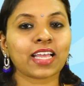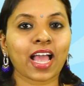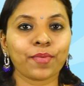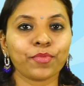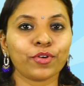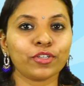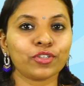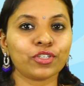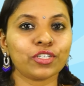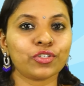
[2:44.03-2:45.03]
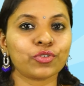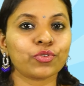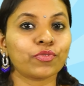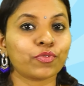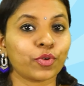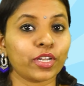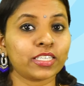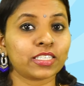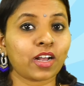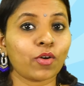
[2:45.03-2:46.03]
I am going to teach you the phonic
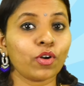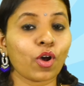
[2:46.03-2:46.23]
sound